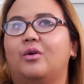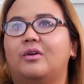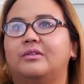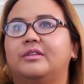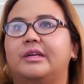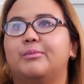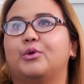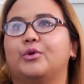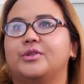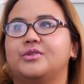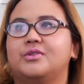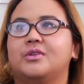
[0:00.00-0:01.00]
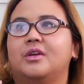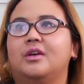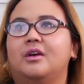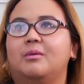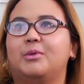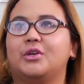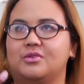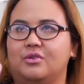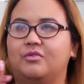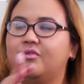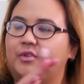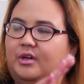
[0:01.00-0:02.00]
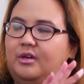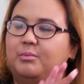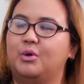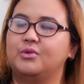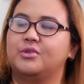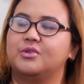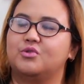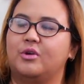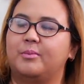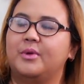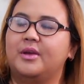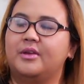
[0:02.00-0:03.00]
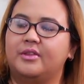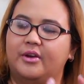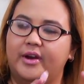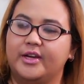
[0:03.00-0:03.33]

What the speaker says: all the immigrants because of POTUS Trump, they're